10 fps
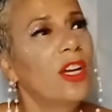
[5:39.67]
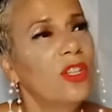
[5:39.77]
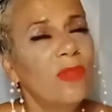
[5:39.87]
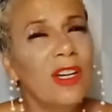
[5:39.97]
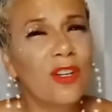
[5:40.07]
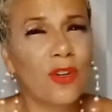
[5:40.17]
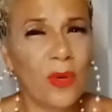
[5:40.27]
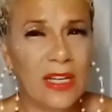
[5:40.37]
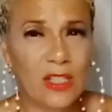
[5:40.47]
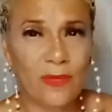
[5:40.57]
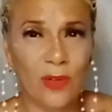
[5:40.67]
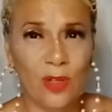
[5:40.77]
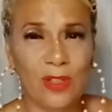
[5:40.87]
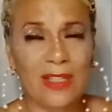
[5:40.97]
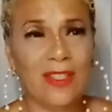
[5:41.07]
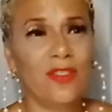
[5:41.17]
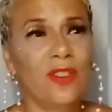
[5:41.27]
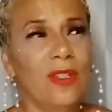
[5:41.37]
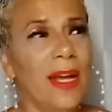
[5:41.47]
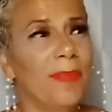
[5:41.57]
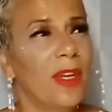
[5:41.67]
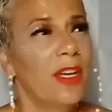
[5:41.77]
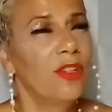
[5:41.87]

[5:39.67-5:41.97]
you're very graceful in this you're not